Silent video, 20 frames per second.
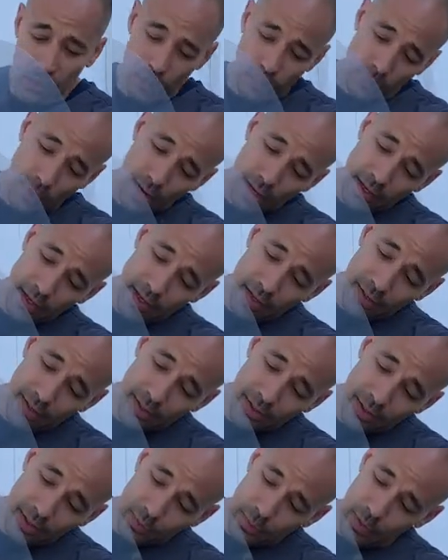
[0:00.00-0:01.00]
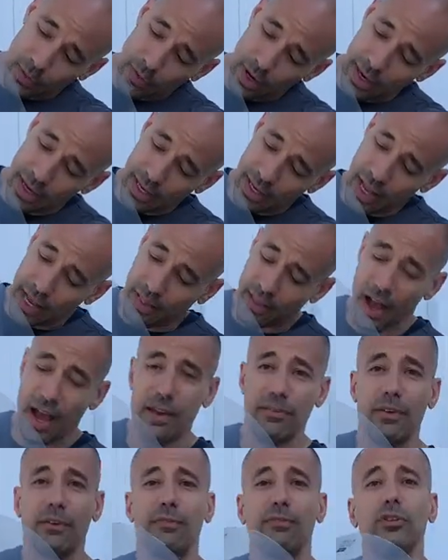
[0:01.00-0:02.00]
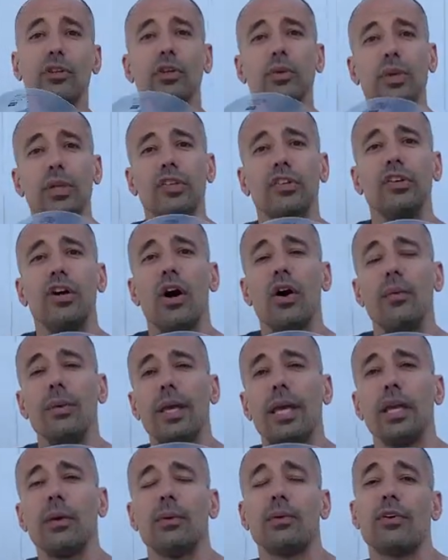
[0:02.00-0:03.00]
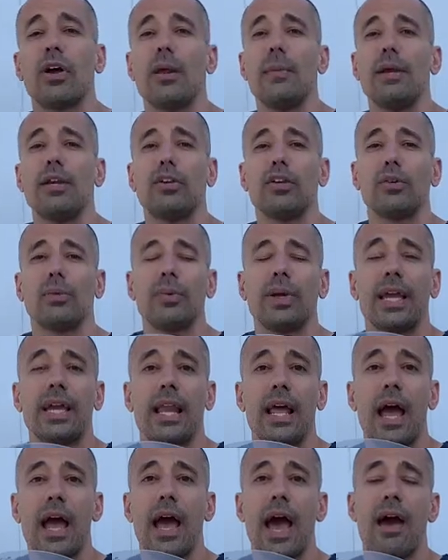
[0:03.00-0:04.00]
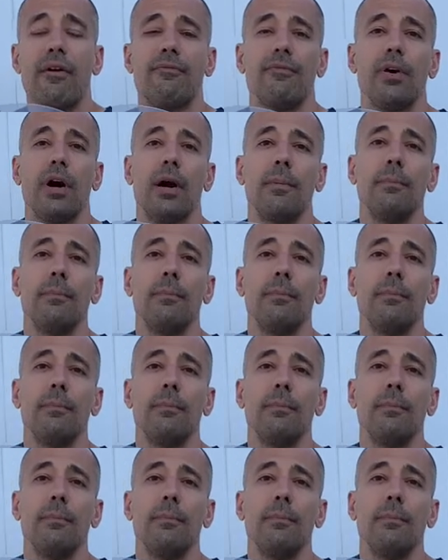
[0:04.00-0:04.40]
right? We try to get the IV fluids going. We try to make sure we can have